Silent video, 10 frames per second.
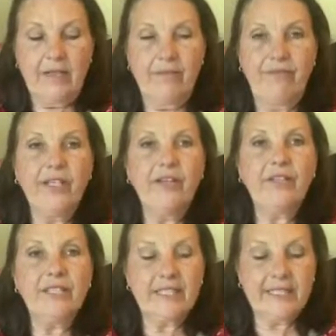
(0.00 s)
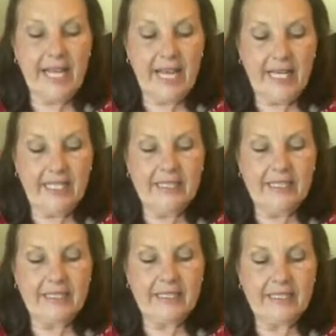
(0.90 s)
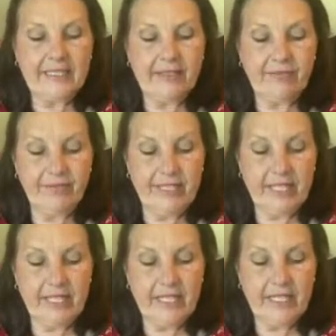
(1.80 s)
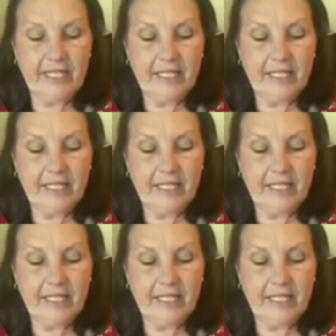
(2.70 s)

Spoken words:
Feel the sand sifting